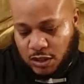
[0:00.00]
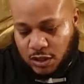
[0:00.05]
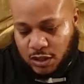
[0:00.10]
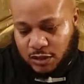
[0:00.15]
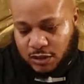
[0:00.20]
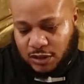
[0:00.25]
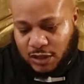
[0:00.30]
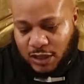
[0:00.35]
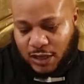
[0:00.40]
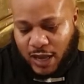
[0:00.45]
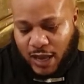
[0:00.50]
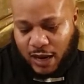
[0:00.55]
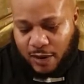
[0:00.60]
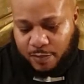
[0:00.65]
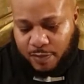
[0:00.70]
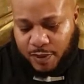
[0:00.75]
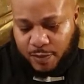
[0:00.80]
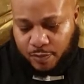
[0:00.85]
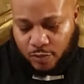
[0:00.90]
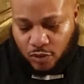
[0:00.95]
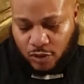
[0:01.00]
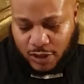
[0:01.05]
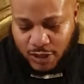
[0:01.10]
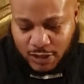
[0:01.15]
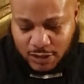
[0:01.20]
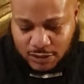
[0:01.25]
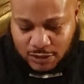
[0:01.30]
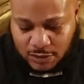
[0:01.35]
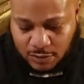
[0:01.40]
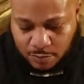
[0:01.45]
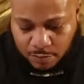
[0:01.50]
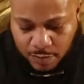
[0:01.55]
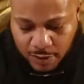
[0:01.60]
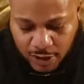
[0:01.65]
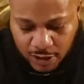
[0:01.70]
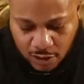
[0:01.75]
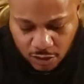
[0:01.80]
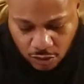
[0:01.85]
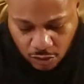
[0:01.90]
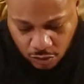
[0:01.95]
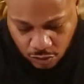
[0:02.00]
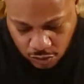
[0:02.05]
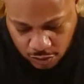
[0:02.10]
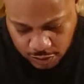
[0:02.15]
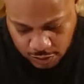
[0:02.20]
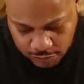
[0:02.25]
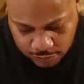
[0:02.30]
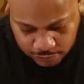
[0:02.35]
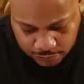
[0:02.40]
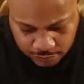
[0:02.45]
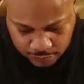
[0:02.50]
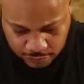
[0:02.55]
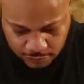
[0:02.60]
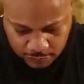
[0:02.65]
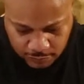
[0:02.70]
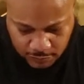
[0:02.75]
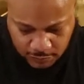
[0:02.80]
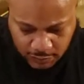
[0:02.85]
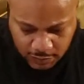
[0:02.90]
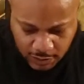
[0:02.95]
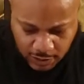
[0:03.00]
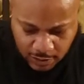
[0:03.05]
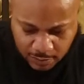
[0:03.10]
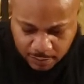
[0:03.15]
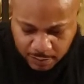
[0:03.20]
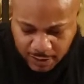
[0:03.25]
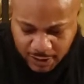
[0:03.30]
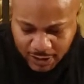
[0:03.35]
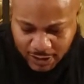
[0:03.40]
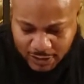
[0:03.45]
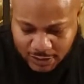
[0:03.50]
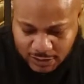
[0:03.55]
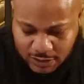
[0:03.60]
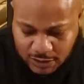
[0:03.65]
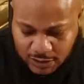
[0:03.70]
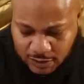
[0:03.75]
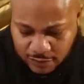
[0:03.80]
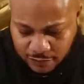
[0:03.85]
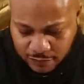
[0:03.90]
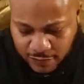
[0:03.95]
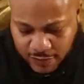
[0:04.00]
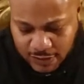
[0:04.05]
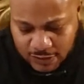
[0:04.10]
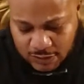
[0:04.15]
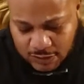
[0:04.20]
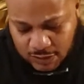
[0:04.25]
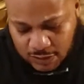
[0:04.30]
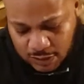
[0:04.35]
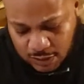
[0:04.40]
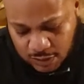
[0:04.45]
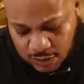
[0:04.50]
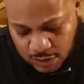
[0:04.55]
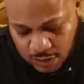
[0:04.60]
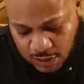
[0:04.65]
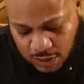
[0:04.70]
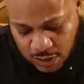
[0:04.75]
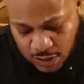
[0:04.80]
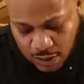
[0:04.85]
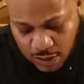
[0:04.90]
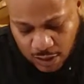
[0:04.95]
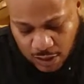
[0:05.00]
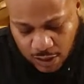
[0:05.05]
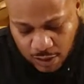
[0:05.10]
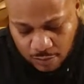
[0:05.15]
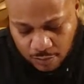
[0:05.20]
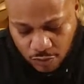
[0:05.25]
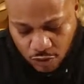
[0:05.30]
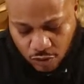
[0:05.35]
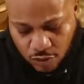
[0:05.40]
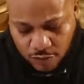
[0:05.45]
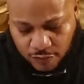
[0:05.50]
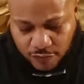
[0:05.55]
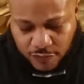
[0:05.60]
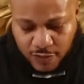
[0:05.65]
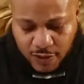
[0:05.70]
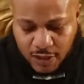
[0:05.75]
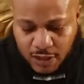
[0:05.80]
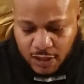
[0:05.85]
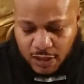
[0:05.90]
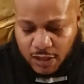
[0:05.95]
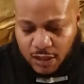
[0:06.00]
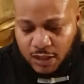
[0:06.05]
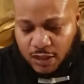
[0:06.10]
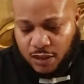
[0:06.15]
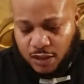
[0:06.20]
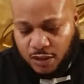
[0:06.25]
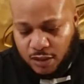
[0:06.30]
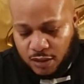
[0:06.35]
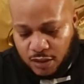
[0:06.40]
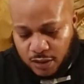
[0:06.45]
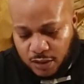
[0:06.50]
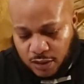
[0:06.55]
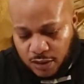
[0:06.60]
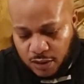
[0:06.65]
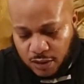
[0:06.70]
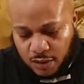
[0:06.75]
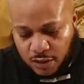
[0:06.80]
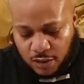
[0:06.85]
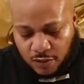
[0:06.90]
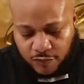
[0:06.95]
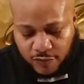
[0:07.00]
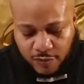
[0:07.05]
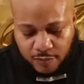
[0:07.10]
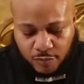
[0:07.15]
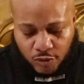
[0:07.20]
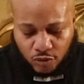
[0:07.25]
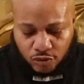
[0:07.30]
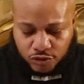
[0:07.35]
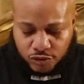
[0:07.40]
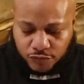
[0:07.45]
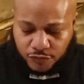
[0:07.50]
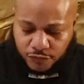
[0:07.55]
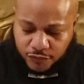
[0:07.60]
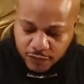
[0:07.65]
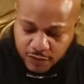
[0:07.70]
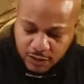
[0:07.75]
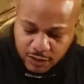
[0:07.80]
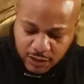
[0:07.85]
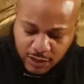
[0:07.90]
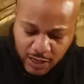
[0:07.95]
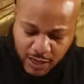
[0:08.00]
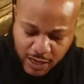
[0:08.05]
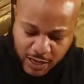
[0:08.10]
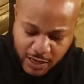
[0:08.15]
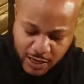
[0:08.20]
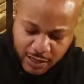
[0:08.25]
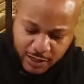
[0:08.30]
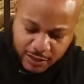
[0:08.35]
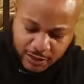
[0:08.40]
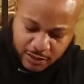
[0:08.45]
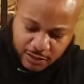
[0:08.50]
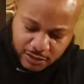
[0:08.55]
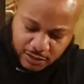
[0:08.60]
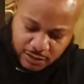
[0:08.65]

See, a lot of people are into Bitcoin. I'm big into investing. I'm more of a mutual fund guy.